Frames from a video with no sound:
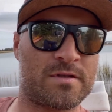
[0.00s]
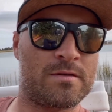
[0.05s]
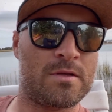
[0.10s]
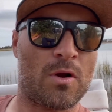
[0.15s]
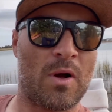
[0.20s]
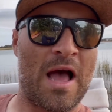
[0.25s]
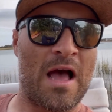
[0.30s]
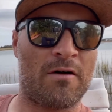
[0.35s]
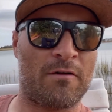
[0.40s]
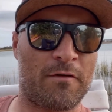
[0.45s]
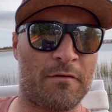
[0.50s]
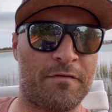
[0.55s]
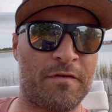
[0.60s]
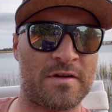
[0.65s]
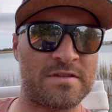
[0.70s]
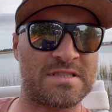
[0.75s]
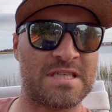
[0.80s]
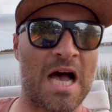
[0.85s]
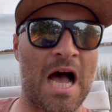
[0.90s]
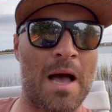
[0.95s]
hell of a
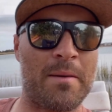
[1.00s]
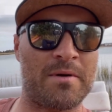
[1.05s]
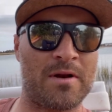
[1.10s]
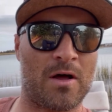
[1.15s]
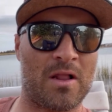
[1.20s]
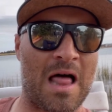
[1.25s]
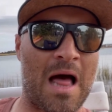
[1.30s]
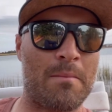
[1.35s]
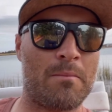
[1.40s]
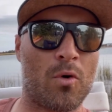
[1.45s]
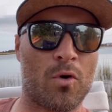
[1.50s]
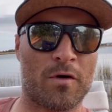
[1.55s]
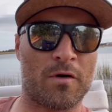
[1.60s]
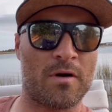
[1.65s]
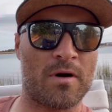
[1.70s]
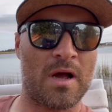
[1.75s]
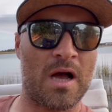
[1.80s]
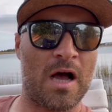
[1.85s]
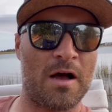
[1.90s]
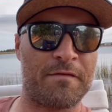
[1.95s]
fun time, and a lot
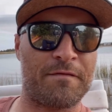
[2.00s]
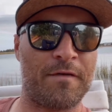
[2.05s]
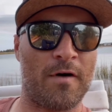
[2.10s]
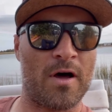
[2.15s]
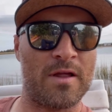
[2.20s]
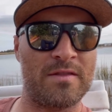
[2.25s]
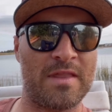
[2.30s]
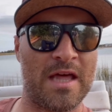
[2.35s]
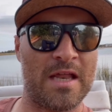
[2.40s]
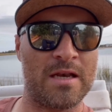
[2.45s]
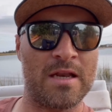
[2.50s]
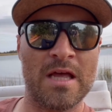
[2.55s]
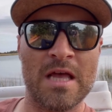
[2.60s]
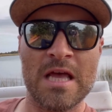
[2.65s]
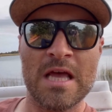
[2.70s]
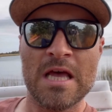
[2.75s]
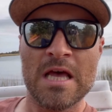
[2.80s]
more fun than,